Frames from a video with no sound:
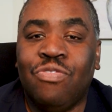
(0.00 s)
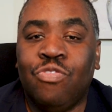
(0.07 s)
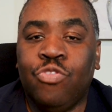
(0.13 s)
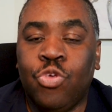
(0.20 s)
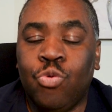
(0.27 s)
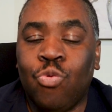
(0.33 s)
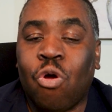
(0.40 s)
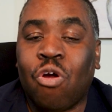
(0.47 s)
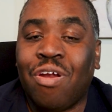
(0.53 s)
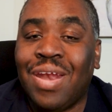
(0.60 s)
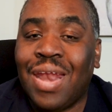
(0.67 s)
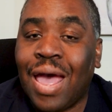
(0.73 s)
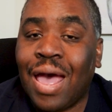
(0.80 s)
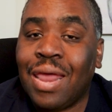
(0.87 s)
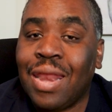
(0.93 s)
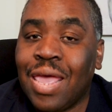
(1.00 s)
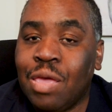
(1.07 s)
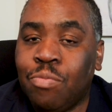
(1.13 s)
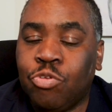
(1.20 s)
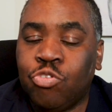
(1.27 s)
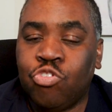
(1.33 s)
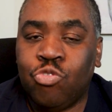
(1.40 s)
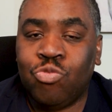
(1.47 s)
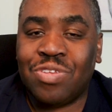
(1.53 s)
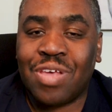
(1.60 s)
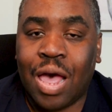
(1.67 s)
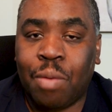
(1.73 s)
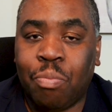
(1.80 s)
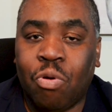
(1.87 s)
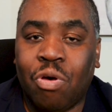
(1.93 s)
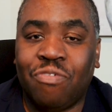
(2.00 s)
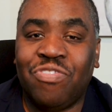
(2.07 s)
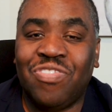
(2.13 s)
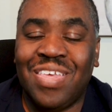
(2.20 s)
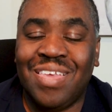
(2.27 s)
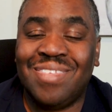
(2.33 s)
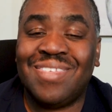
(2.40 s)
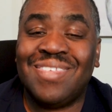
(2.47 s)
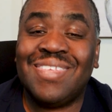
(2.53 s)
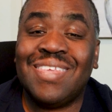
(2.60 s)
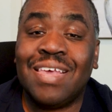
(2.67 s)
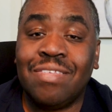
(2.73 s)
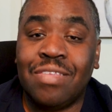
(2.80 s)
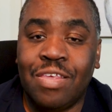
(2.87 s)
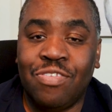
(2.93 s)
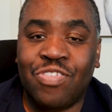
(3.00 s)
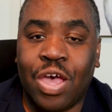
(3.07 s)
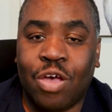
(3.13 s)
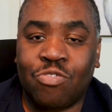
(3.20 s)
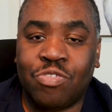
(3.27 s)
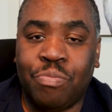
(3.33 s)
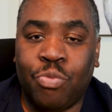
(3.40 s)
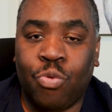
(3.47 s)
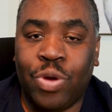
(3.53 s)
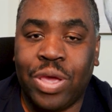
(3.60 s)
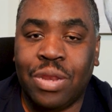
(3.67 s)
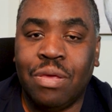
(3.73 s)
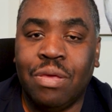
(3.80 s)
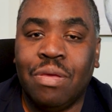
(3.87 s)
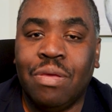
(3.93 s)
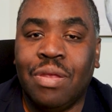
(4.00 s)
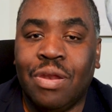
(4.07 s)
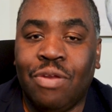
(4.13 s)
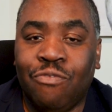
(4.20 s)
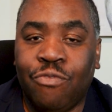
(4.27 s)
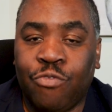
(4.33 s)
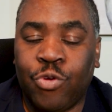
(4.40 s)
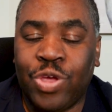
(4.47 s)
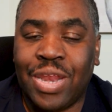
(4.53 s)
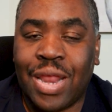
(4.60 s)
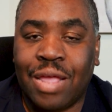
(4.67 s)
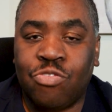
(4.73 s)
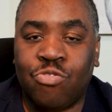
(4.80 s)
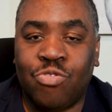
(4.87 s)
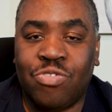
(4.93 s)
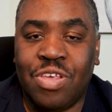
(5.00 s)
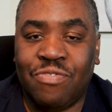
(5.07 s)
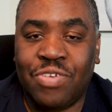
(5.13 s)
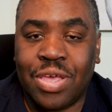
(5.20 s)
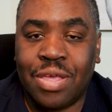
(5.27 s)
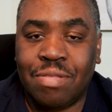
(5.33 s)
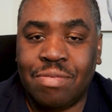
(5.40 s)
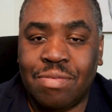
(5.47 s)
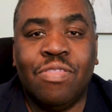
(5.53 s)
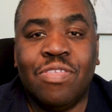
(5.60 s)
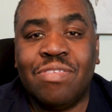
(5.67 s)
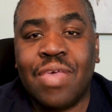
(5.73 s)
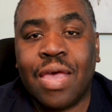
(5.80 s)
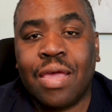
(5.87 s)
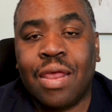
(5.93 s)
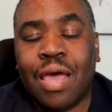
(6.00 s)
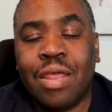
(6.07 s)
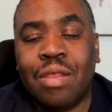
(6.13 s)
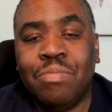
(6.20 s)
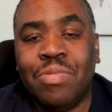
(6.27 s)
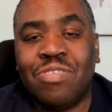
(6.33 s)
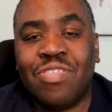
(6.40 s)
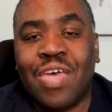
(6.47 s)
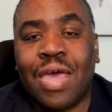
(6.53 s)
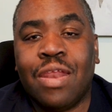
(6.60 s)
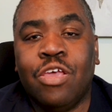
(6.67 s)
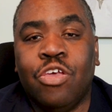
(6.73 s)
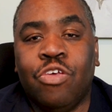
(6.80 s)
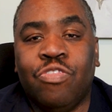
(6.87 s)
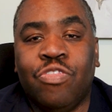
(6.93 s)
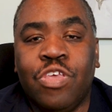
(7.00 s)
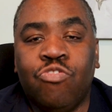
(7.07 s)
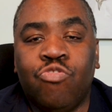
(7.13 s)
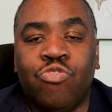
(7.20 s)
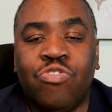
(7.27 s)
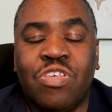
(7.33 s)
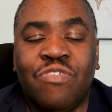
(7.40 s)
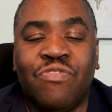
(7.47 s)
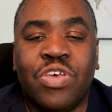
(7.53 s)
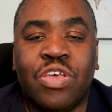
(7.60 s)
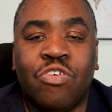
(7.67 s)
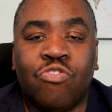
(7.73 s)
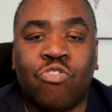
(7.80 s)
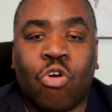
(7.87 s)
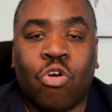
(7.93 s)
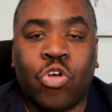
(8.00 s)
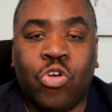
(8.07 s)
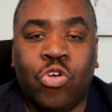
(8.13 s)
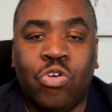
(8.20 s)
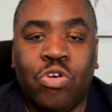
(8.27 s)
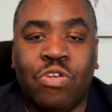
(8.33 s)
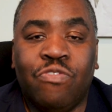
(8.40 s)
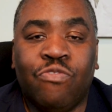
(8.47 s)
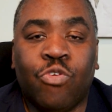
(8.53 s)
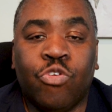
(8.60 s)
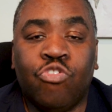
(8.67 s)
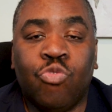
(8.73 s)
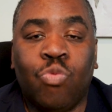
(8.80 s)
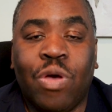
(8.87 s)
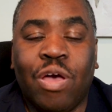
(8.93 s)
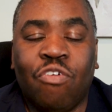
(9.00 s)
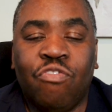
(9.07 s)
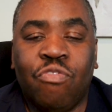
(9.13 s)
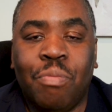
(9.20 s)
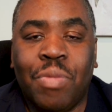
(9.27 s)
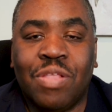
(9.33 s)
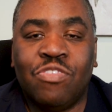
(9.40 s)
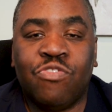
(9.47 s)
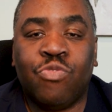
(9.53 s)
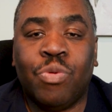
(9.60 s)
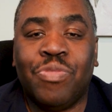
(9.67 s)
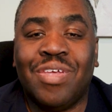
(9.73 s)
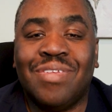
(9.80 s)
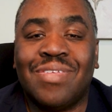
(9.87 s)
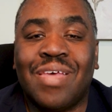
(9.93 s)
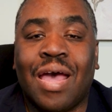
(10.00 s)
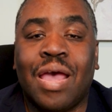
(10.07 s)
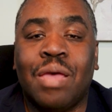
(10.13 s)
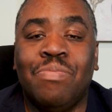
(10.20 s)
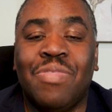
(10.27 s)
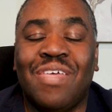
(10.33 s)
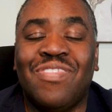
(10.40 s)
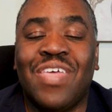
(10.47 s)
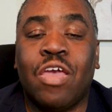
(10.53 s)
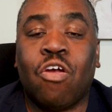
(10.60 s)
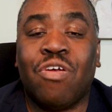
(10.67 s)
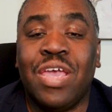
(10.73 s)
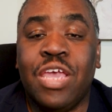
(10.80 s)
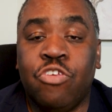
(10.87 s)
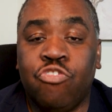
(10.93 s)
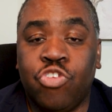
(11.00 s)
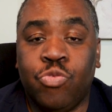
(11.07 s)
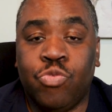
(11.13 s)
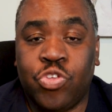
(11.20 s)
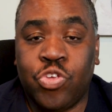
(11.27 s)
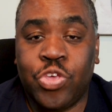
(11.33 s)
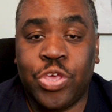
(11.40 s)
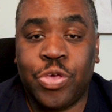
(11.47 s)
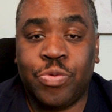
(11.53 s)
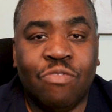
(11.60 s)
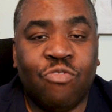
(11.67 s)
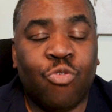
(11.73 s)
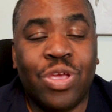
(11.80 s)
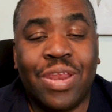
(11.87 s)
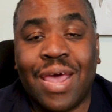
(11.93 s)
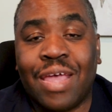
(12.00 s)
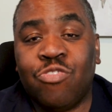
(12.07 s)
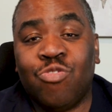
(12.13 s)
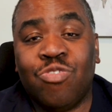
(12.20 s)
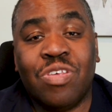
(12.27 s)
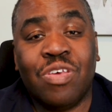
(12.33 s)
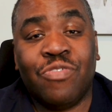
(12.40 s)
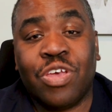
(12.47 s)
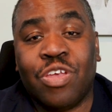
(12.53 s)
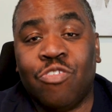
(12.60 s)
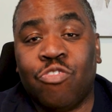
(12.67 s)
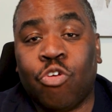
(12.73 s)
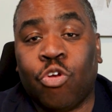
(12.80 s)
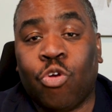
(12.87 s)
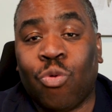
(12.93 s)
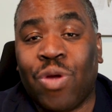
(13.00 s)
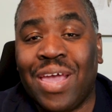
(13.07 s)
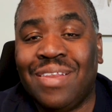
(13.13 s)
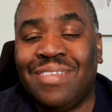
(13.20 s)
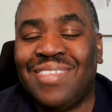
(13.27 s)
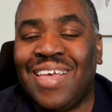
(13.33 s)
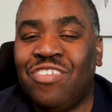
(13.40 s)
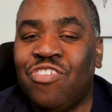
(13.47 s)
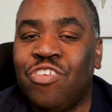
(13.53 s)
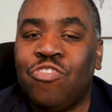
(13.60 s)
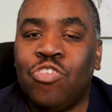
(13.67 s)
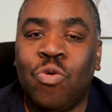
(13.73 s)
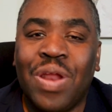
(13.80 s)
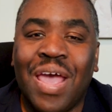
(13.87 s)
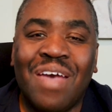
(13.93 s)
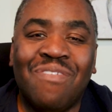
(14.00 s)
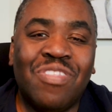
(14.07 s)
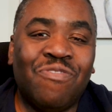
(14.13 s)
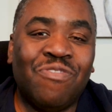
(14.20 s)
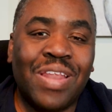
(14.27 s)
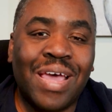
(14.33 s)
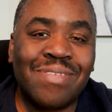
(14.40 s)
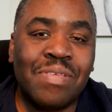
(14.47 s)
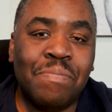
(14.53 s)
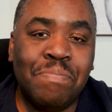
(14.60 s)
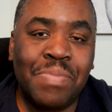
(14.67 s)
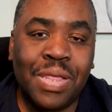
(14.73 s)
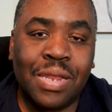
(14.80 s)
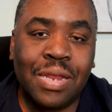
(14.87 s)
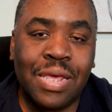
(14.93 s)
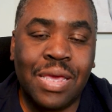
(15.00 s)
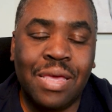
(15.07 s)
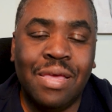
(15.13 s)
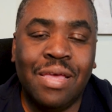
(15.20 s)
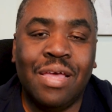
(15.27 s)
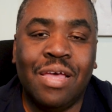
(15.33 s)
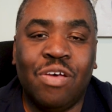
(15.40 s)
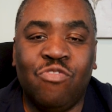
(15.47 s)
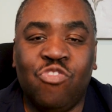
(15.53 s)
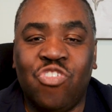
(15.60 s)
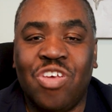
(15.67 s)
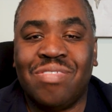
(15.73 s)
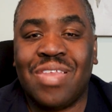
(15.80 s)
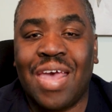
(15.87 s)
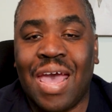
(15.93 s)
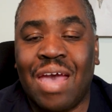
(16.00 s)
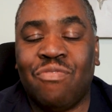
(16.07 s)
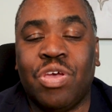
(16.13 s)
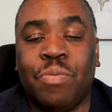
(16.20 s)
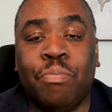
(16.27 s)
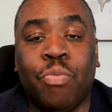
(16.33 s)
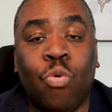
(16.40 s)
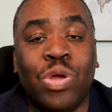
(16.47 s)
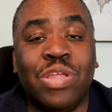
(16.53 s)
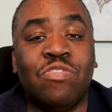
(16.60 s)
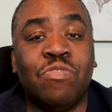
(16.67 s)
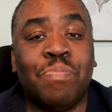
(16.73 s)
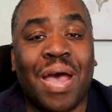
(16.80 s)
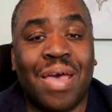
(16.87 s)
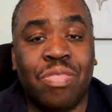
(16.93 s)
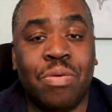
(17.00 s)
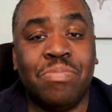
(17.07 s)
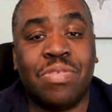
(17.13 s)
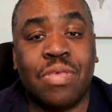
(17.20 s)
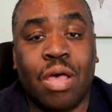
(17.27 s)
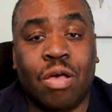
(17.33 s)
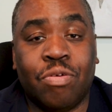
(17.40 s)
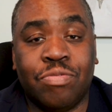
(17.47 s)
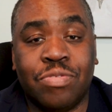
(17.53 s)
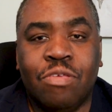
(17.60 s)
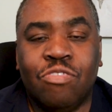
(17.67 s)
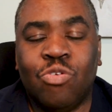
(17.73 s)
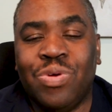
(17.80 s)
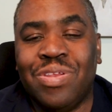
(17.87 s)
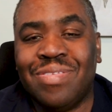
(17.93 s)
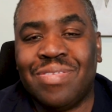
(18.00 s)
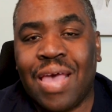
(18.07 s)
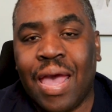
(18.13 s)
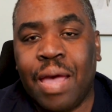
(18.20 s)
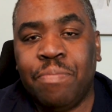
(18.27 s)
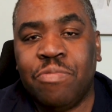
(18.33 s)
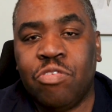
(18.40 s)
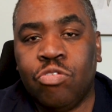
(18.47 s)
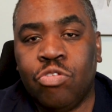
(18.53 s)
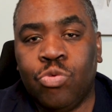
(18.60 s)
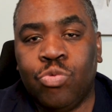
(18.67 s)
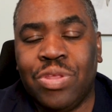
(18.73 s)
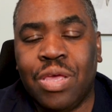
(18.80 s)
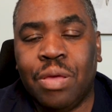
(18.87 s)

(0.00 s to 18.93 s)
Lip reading: you are not able to top off the 60,000 point free night certificates. The second item is that these certificates are good for 12 months from the time that they are issued to you. Free night certificates are great. They just don't have the flexibility of just having points by themselves. So it is absolutely